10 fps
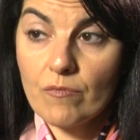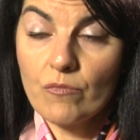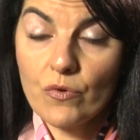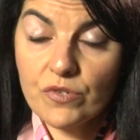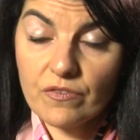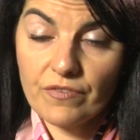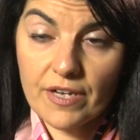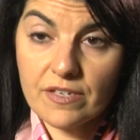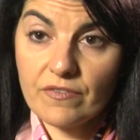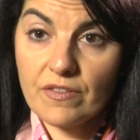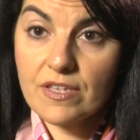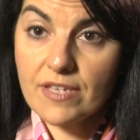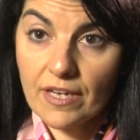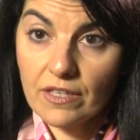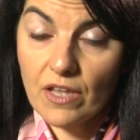most effective in the
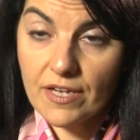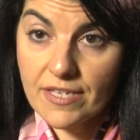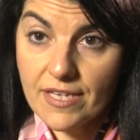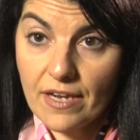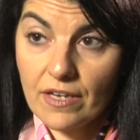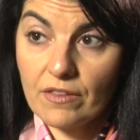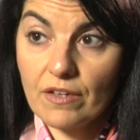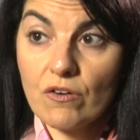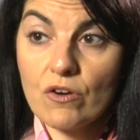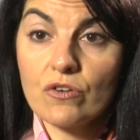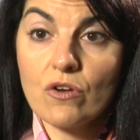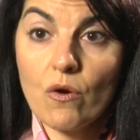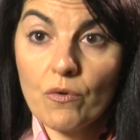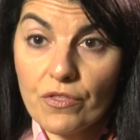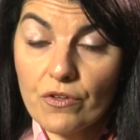second line setting. There are
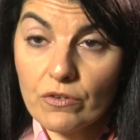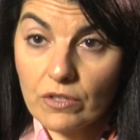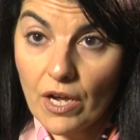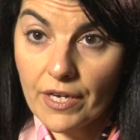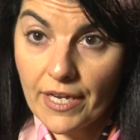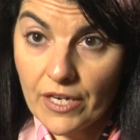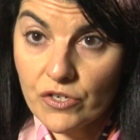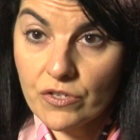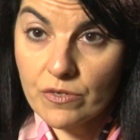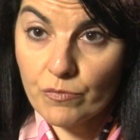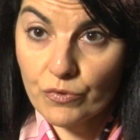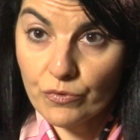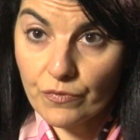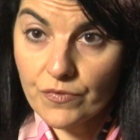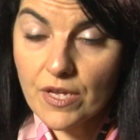no third line agents
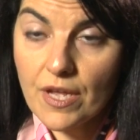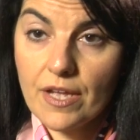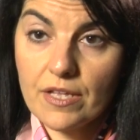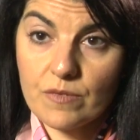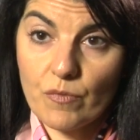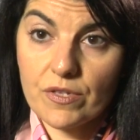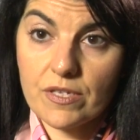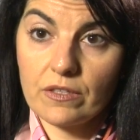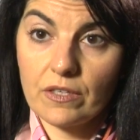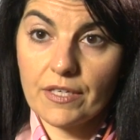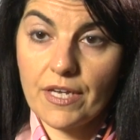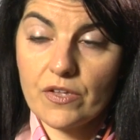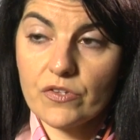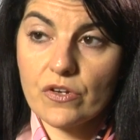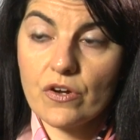approved in small cell lung
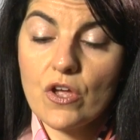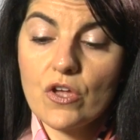cancer.